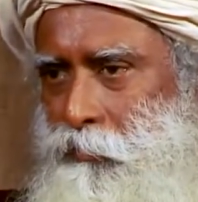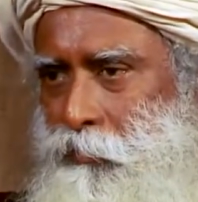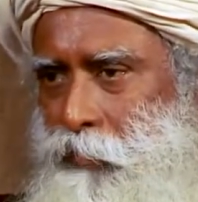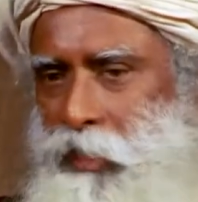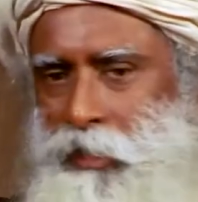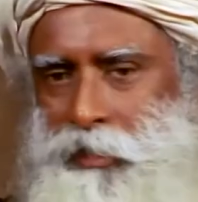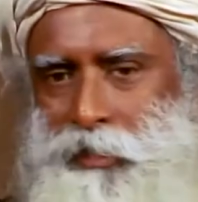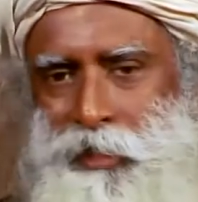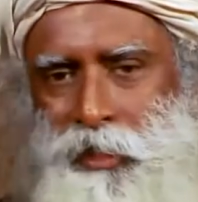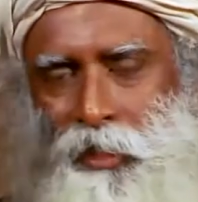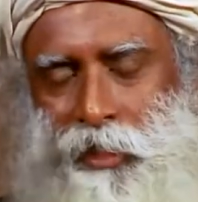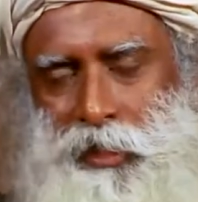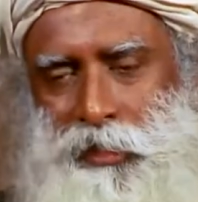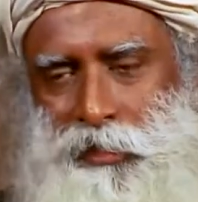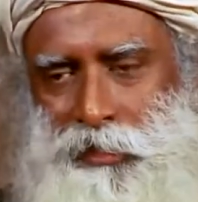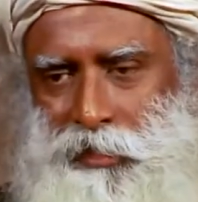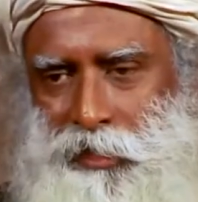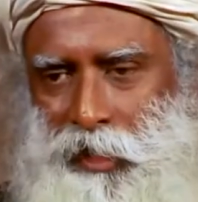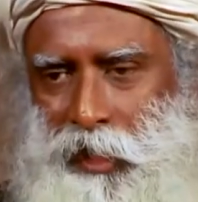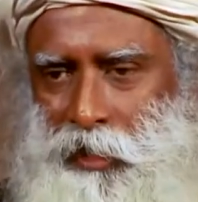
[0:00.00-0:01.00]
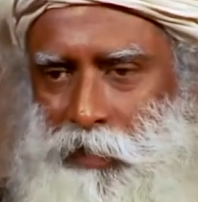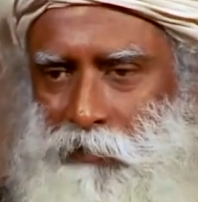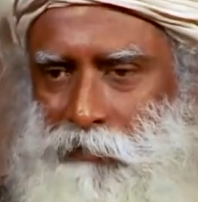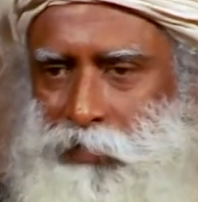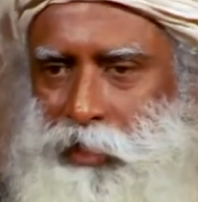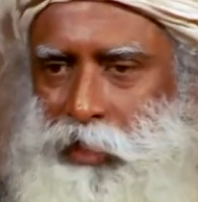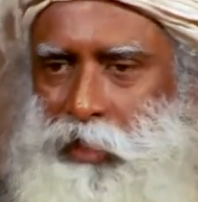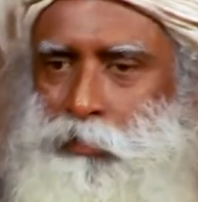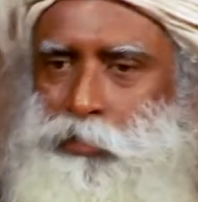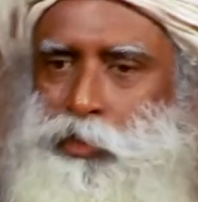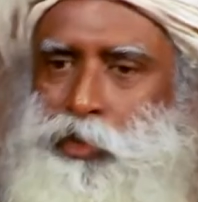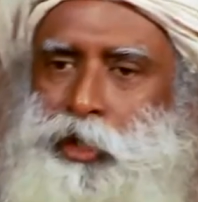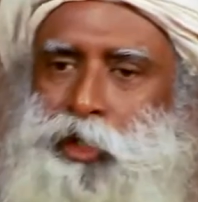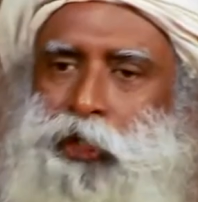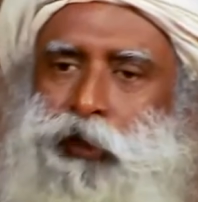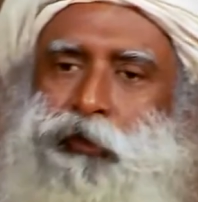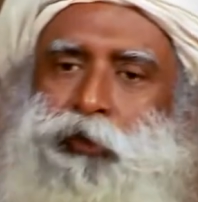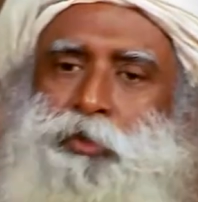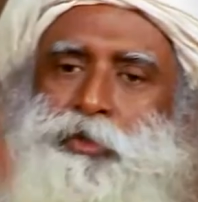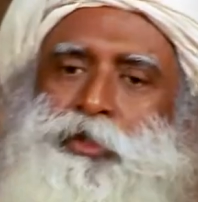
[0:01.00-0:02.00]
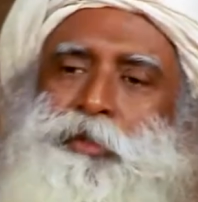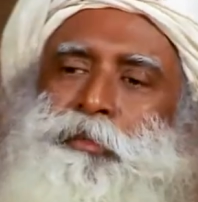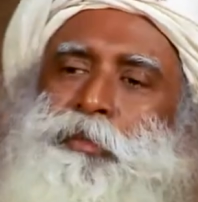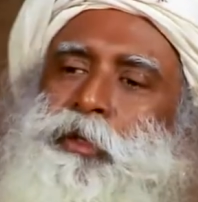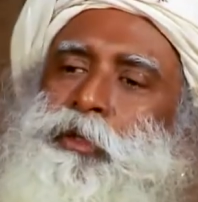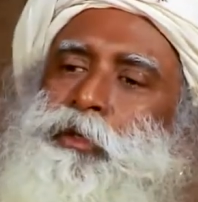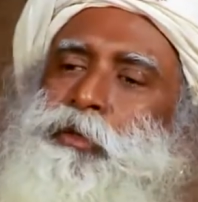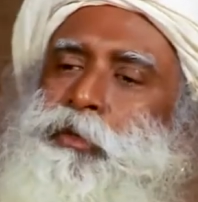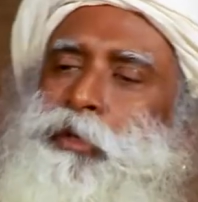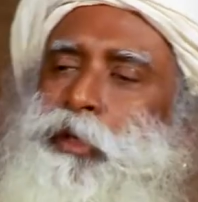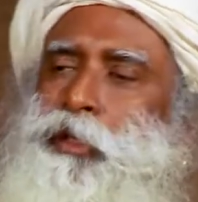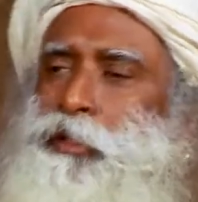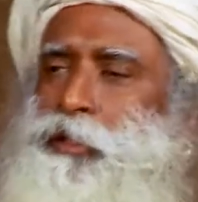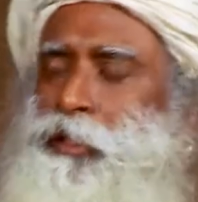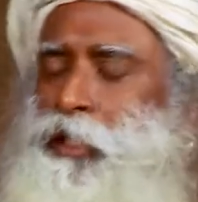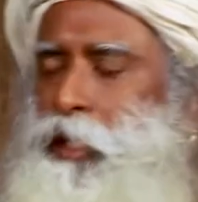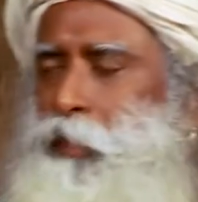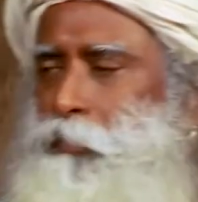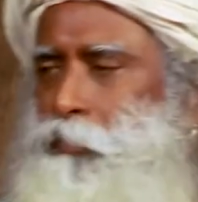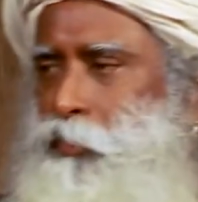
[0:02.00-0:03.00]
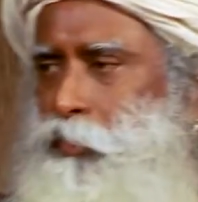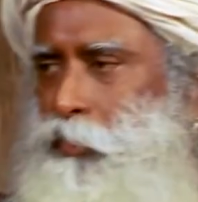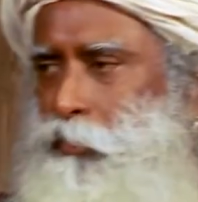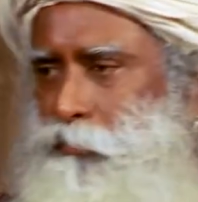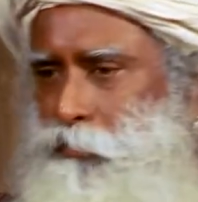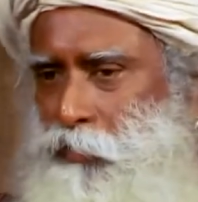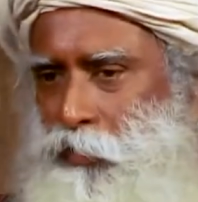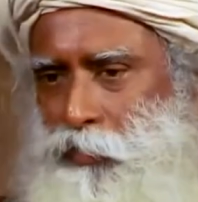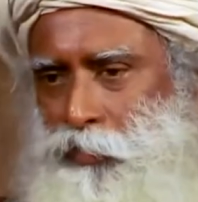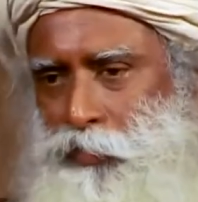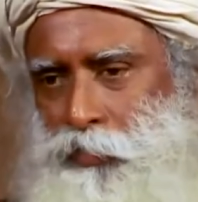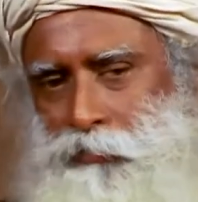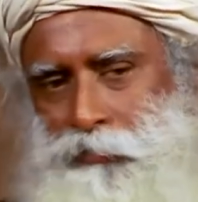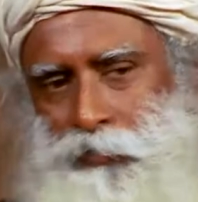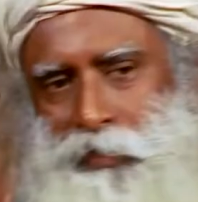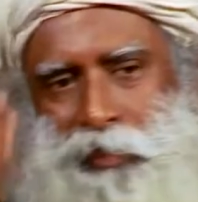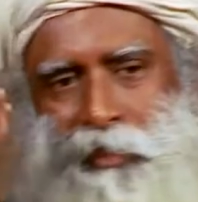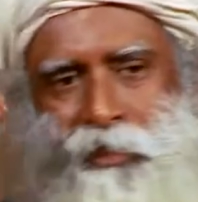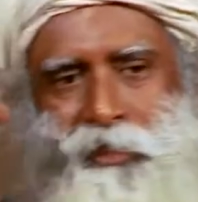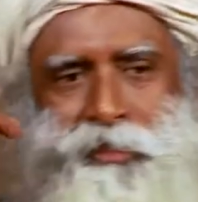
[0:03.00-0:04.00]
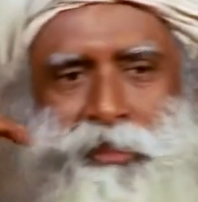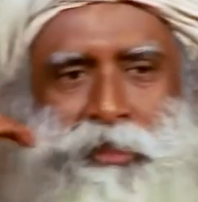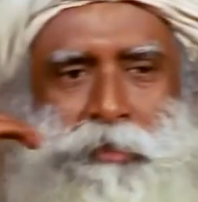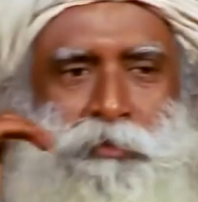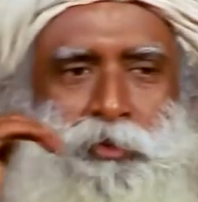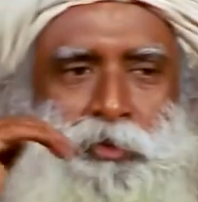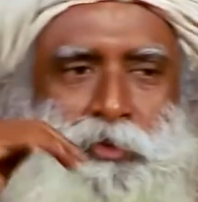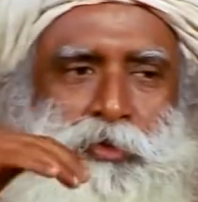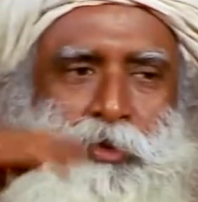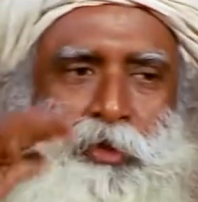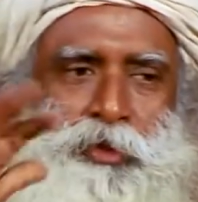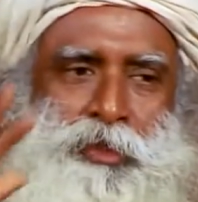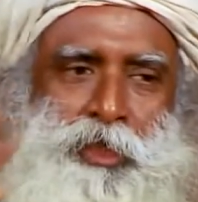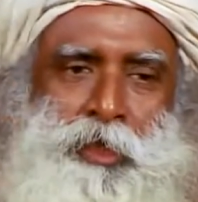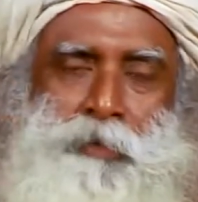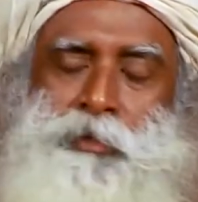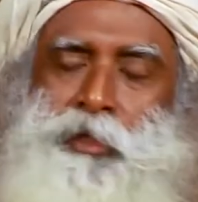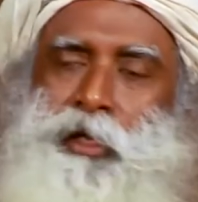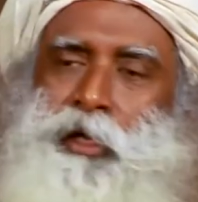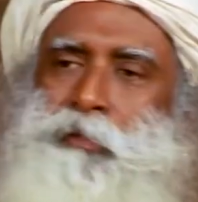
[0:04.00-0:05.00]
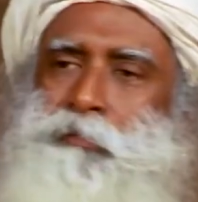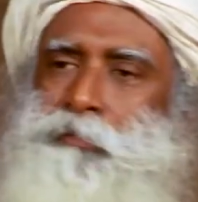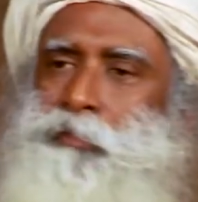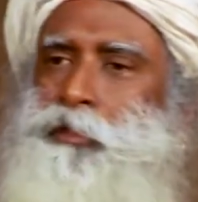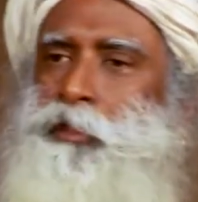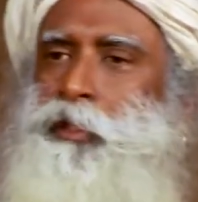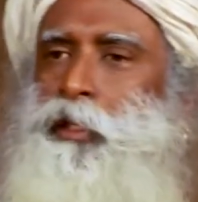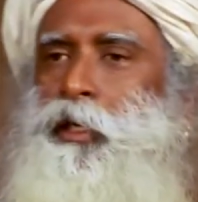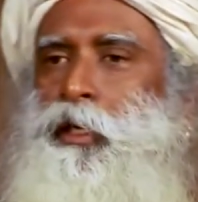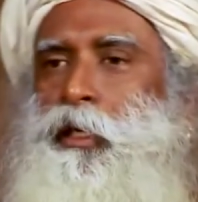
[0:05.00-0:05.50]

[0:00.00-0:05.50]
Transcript: Let's say a scientific community throws up a new concept, or philosophically some new concept comes.